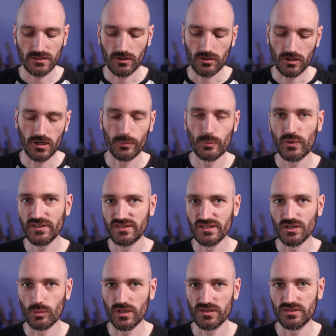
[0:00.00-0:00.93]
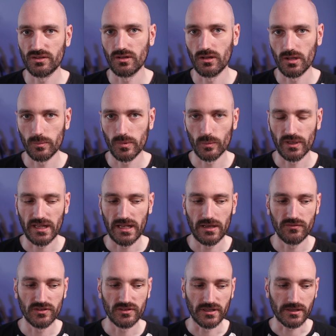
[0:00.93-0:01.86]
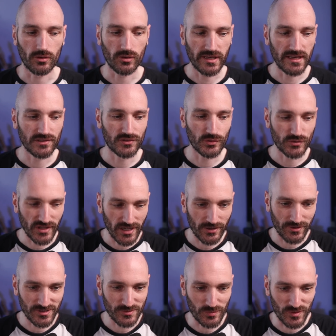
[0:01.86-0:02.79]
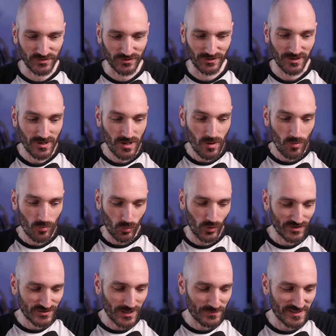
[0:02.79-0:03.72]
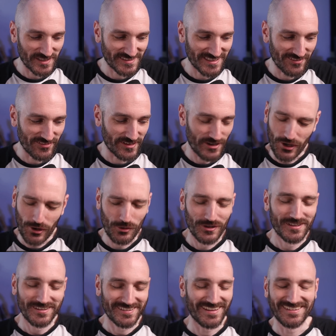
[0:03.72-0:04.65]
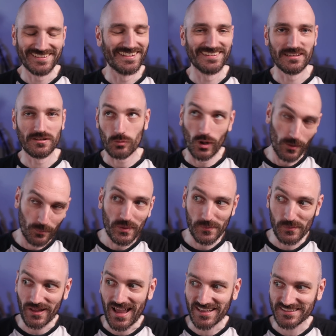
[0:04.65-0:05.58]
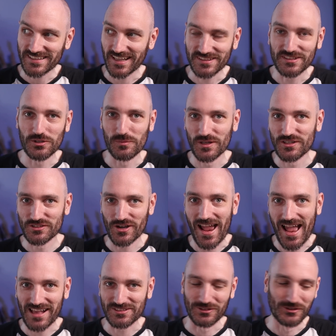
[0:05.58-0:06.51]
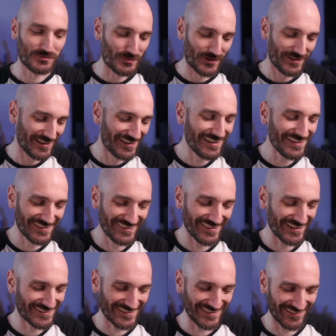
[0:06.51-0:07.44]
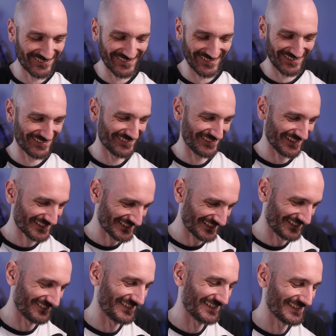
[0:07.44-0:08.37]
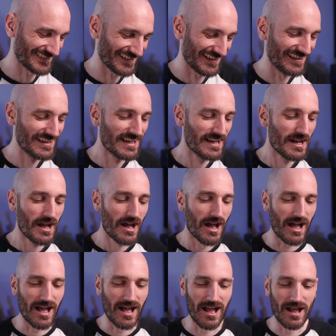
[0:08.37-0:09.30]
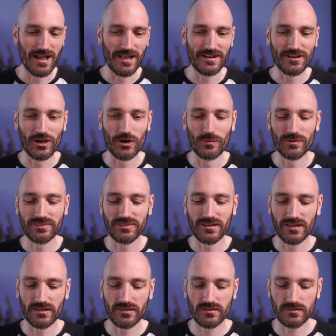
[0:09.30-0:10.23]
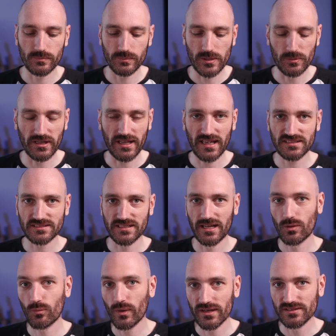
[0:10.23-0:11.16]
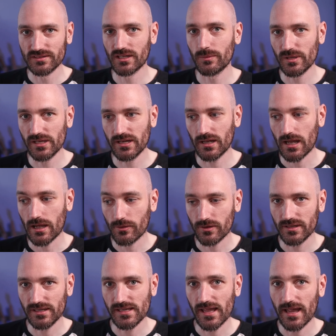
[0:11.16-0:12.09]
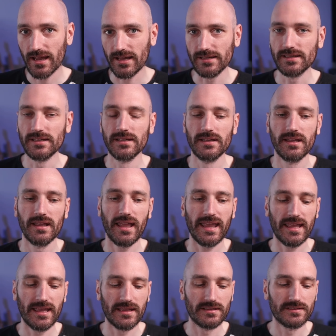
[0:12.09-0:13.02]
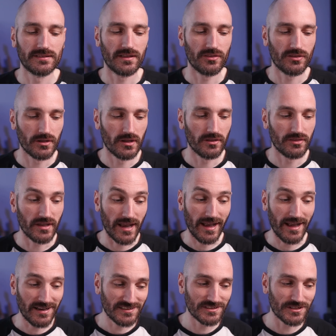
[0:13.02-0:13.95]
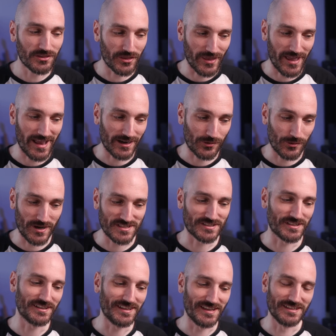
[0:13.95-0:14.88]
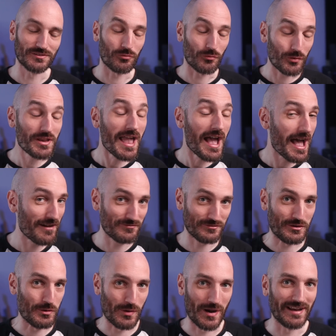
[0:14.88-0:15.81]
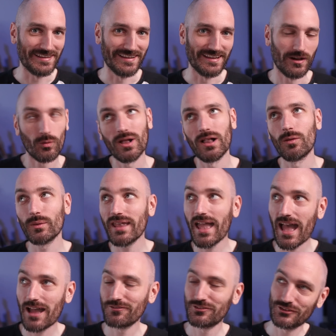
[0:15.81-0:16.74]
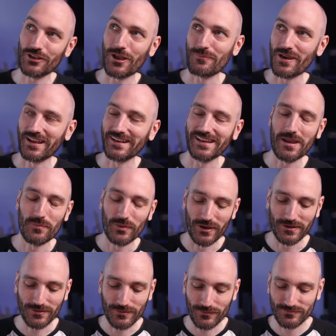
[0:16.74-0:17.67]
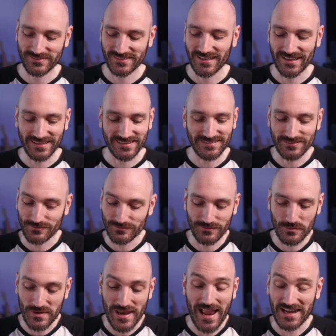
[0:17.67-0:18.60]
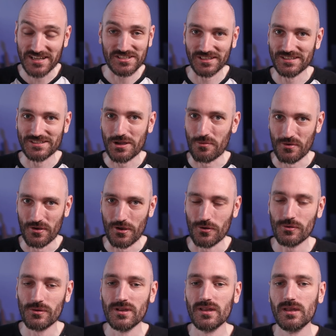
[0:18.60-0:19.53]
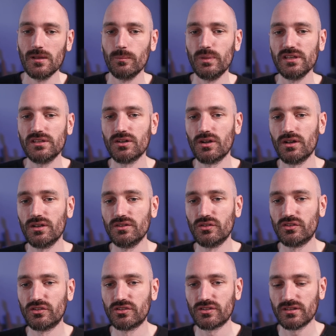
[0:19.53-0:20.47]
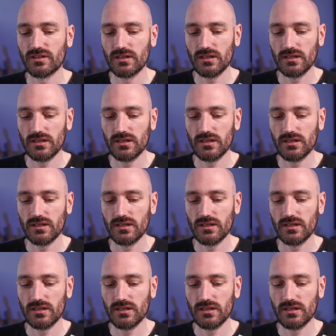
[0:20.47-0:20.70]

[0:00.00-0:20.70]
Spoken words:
hard pressing question a lot of people have is okay, so it's out on experimental. When's update 7? No, well, people ask that too because they're assholes, but that's not what I actually wanted to say. No, but the people ask when it's going to be out on EA, and the answer to that question is we have no idea. Well, we have some idea, but we actually don't know, because